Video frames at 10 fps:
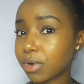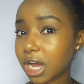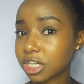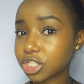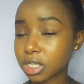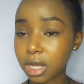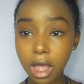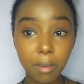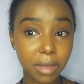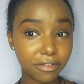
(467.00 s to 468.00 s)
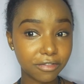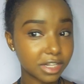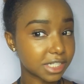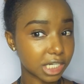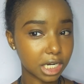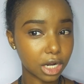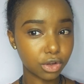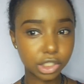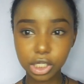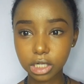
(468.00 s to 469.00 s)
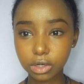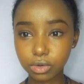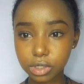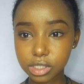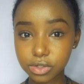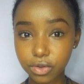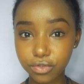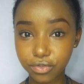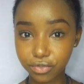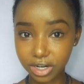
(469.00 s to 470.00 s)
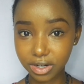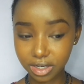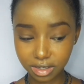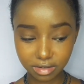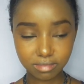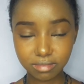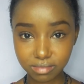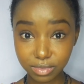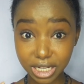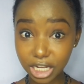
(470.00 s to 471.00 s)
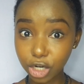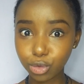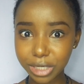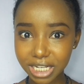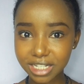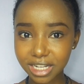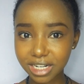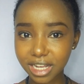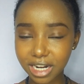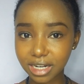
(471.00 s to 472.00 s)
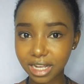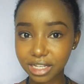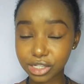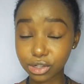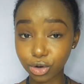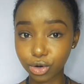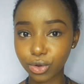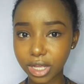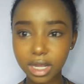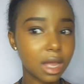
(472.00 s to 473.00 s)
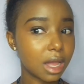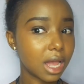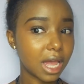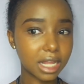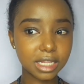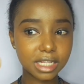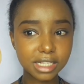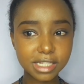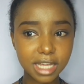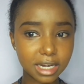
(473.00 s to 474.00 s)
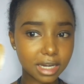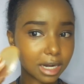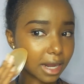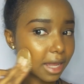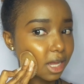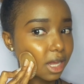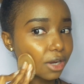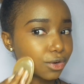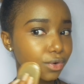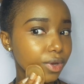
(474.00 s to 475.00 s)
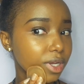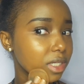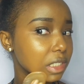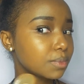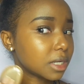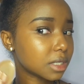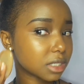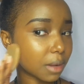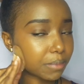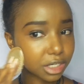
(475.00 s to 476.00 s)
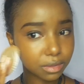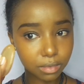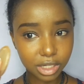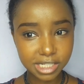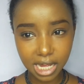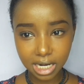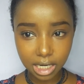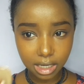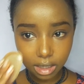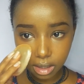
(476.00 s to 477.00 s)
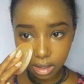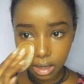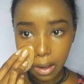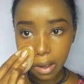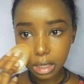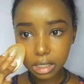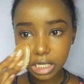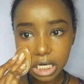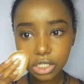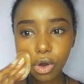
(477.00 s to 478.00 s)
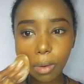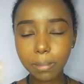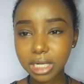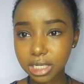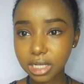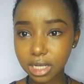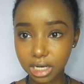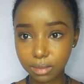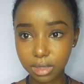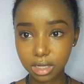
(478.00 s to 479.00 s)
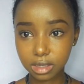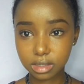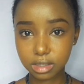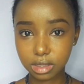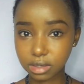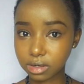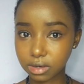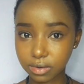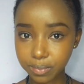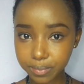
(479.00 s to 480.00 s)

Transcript: brush, my face right now usually looks very illuminated and like it's glowing, and this kind of like, I don't know, it made it a bit more subtle. Didn't completely eliminate the